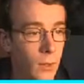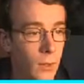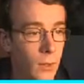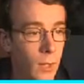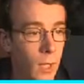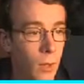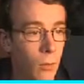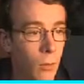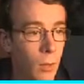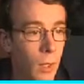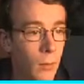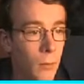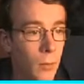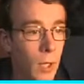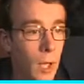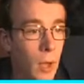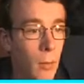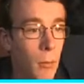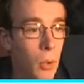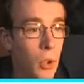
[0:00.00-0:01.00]
Now when I bring
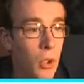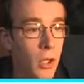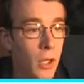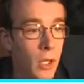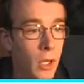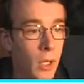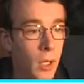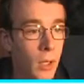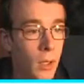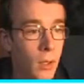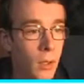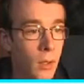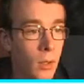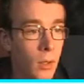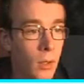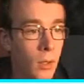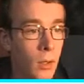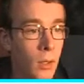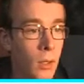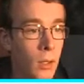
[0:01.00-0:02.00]
out Monkey,
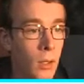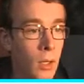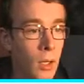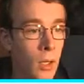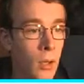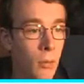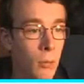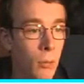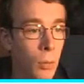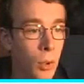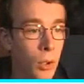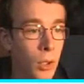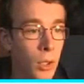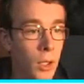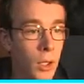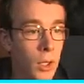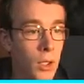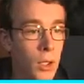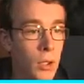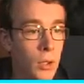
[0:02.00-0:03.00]
Monkey
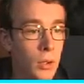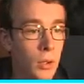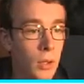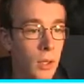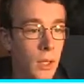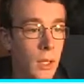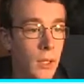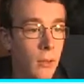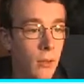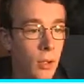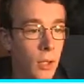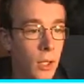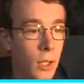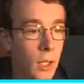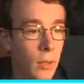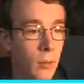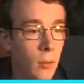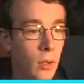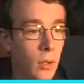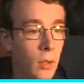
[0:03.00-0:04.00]
can use Leer on
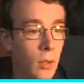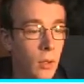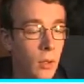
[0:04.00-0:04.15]
him.